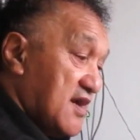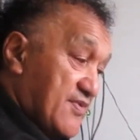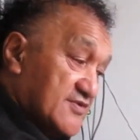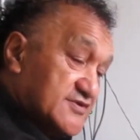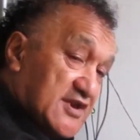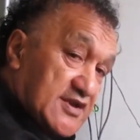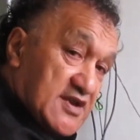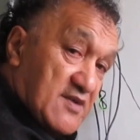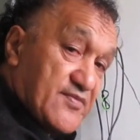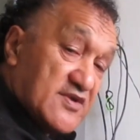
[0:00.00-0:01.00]

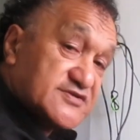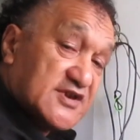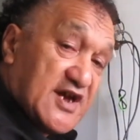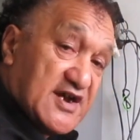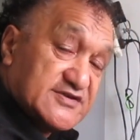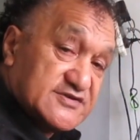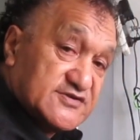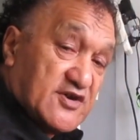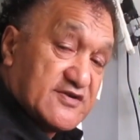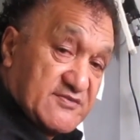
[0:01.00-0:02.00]
apostolized
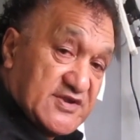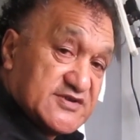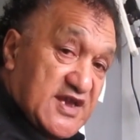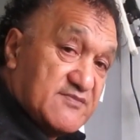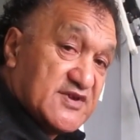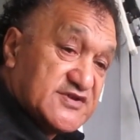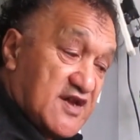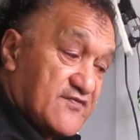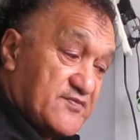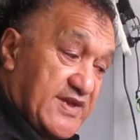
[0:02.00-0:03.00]
documents, and
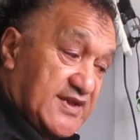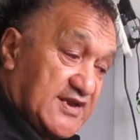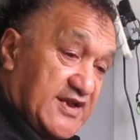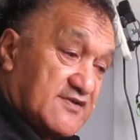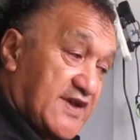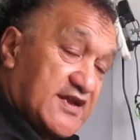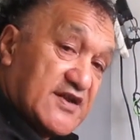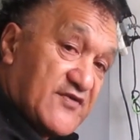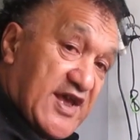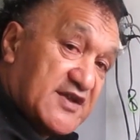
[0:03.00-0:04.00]
myself being legal,
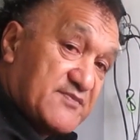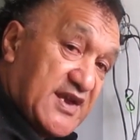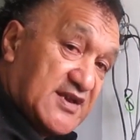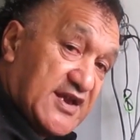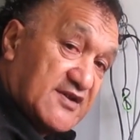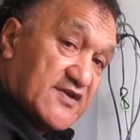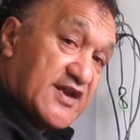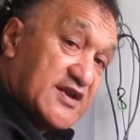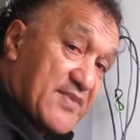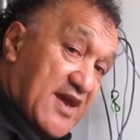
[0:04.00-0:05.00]
and the flag being legal,
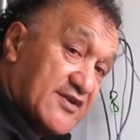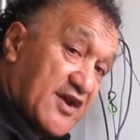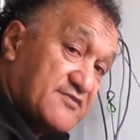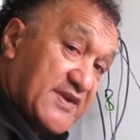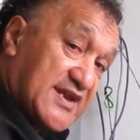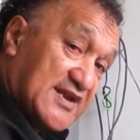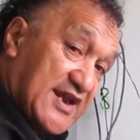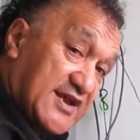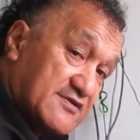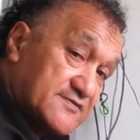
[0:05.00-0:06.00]
and the pound note being
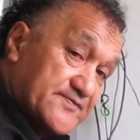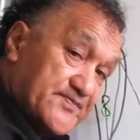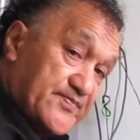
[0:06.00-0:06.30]
legal